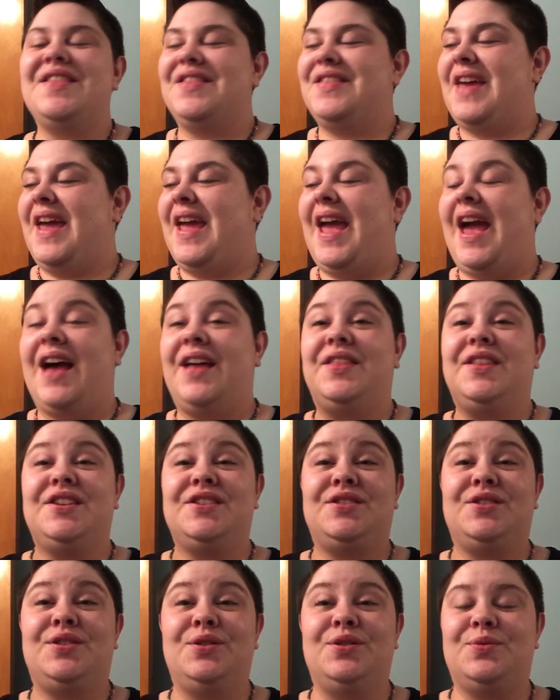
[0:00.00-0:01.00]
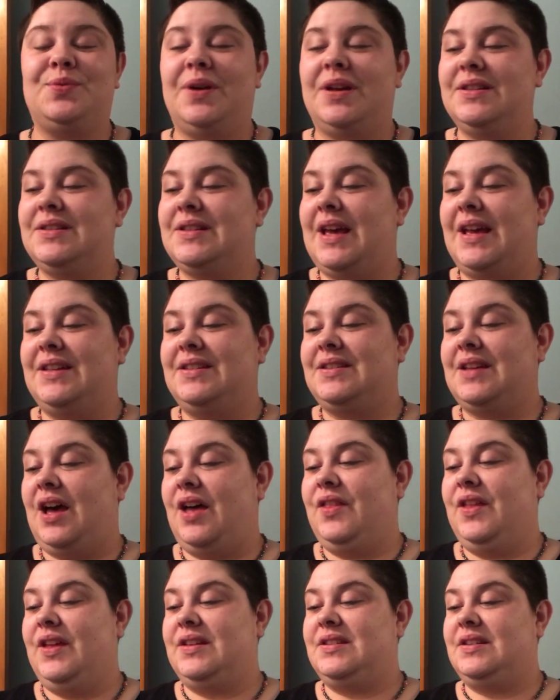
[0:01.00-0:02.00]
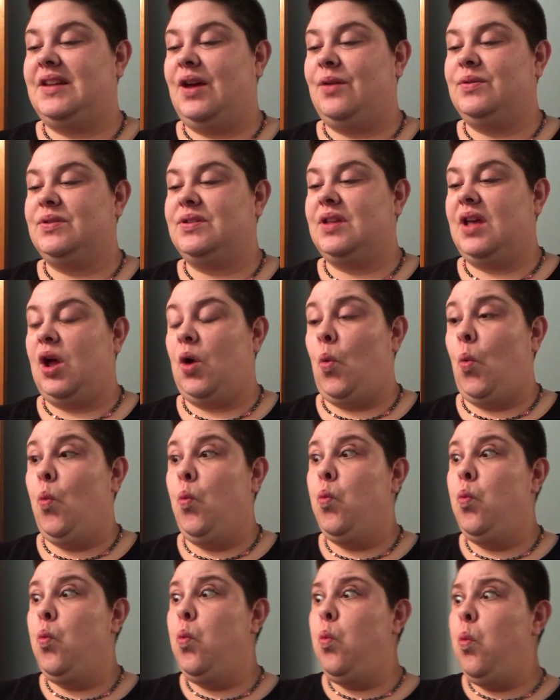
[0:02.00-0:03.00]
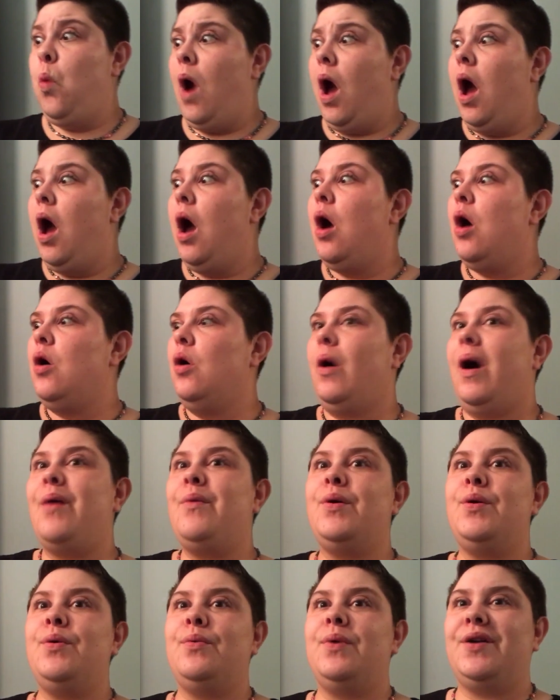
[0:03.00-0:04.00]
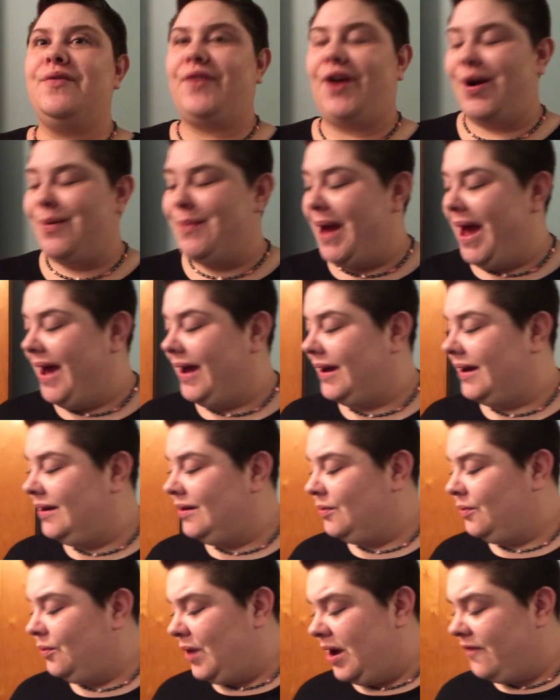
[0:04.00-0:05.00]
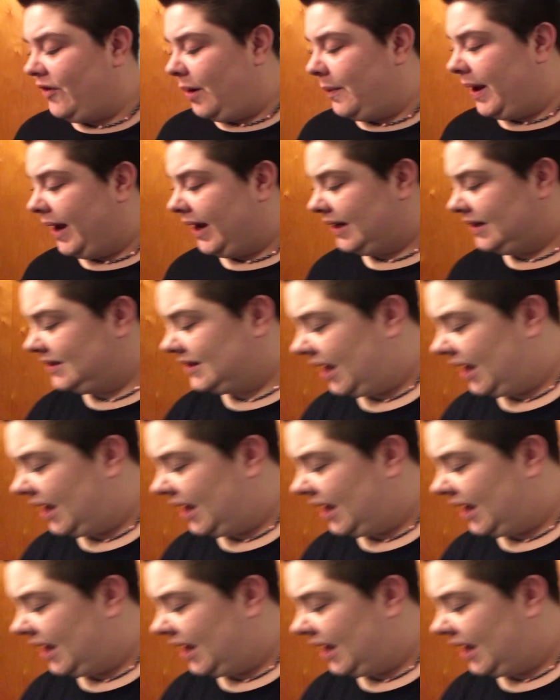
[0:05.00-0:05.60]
They had these huge ones. I saw this and I was like, whoa, I went way far back in